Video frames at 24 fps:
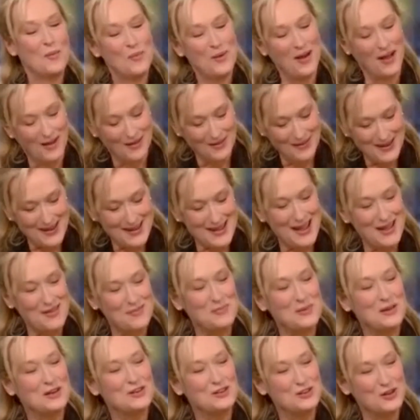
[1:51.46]
depth
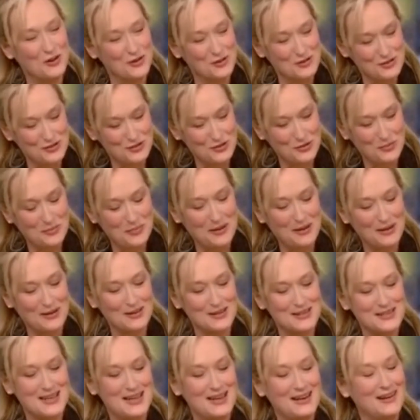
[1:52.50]
and authenticity to
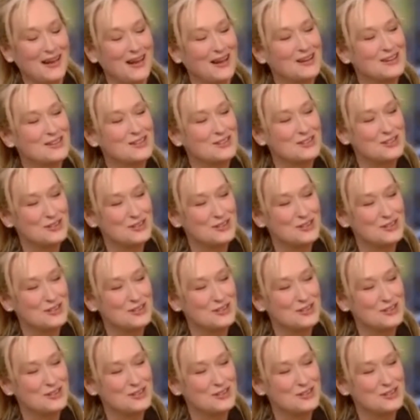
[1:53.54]
her roles.